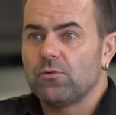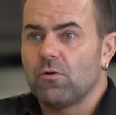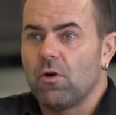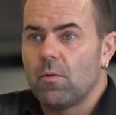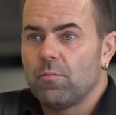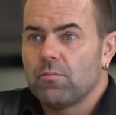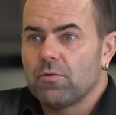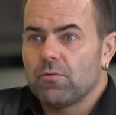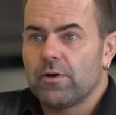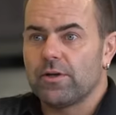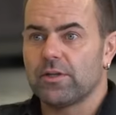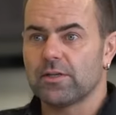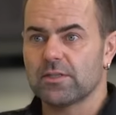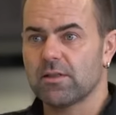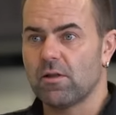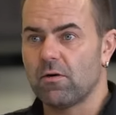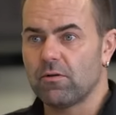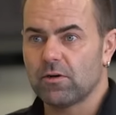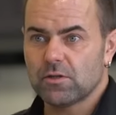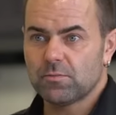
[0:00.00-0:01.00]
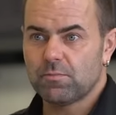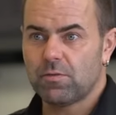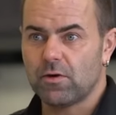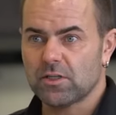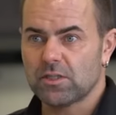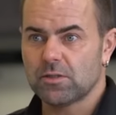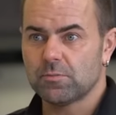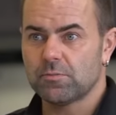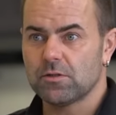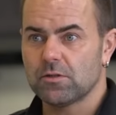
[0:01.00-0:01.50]
to operate as long as
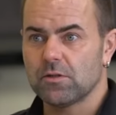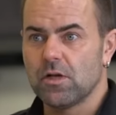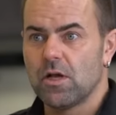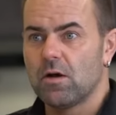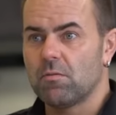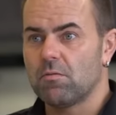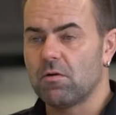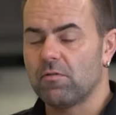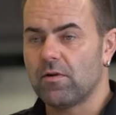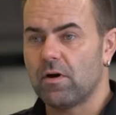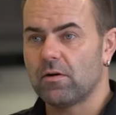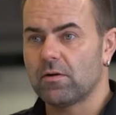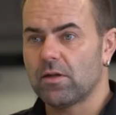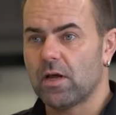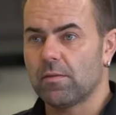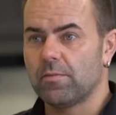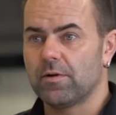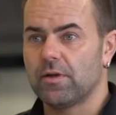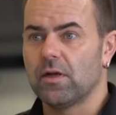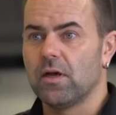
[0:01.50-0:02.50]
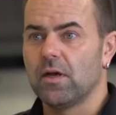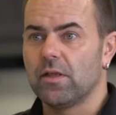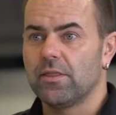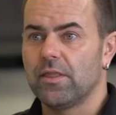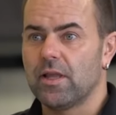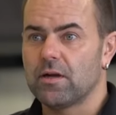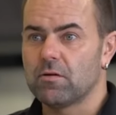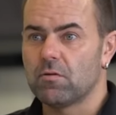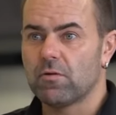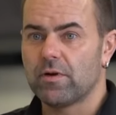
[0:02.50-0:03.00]
possible without having
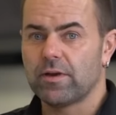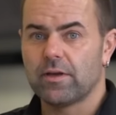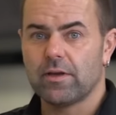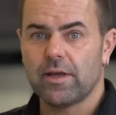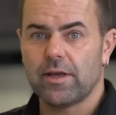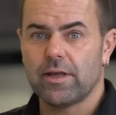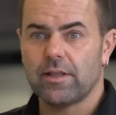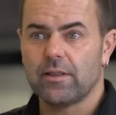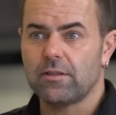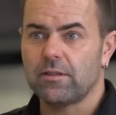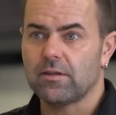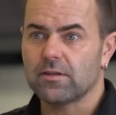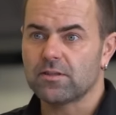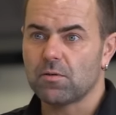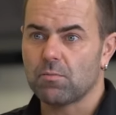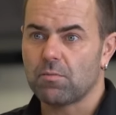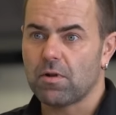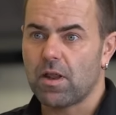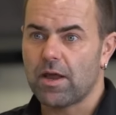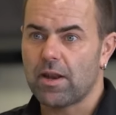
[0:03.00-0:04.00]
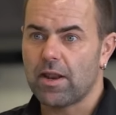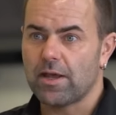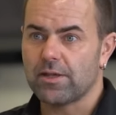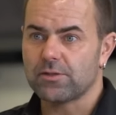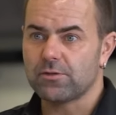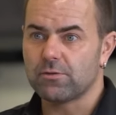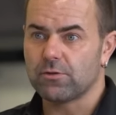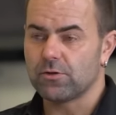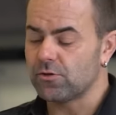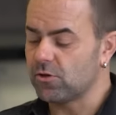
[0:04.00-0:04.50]
narrowing in the supply
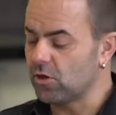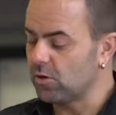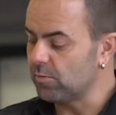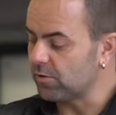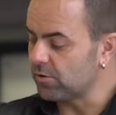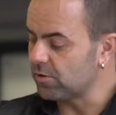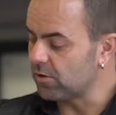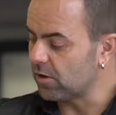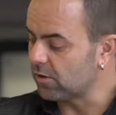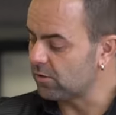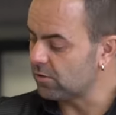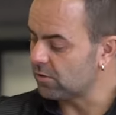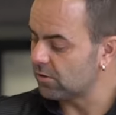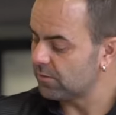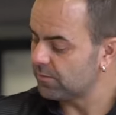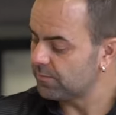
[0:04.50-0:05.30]
lines to the turbocharger.